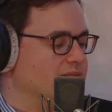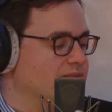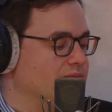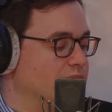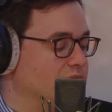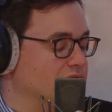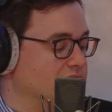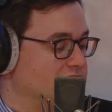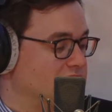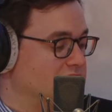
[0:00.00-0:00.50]

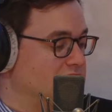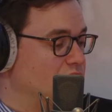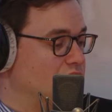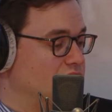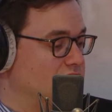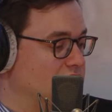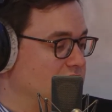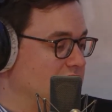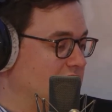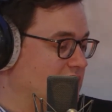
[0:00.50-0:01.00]
But Ki was
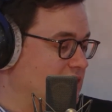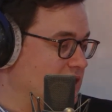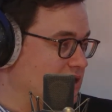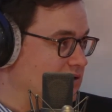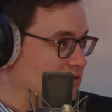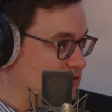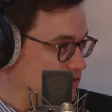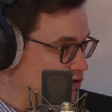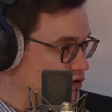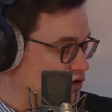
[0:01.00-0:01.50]
in that kind
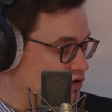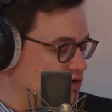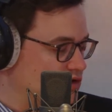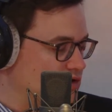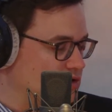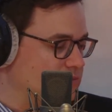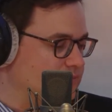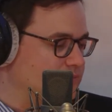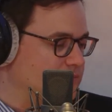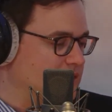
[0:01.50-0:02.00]
of
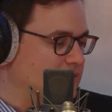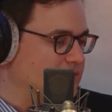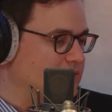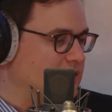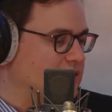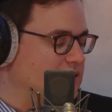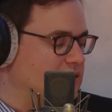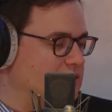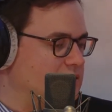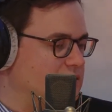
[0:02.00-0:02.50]
circle. And
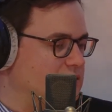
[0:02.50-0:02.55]
then